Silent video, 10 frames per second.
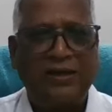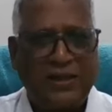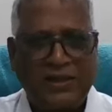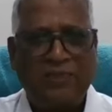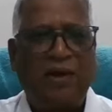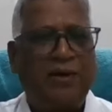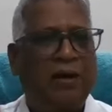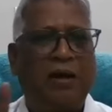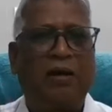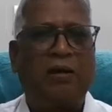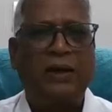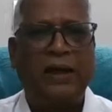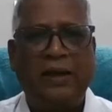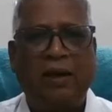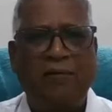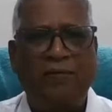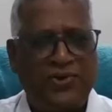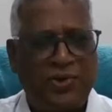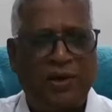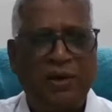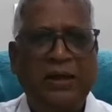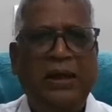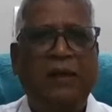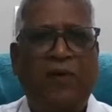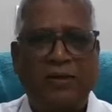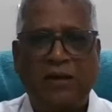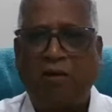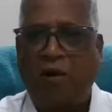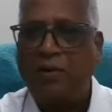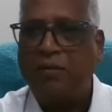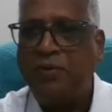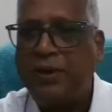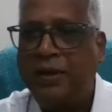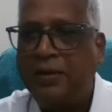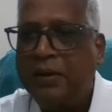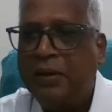This is one area which he further contributed.